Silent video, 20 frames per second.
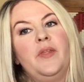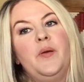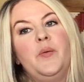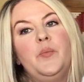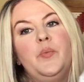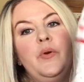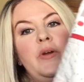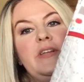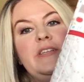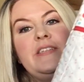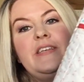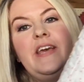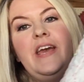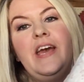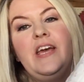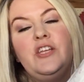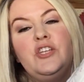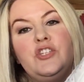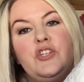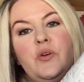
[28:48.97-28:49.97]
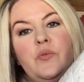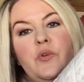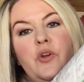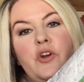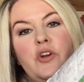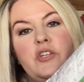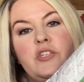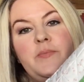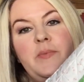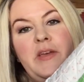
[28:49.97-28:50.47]
Brenda had shown
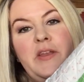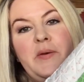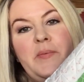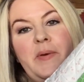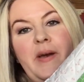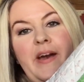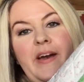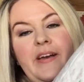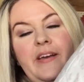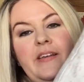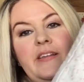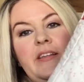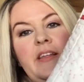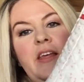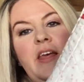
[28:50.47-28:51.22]
her tomato bag,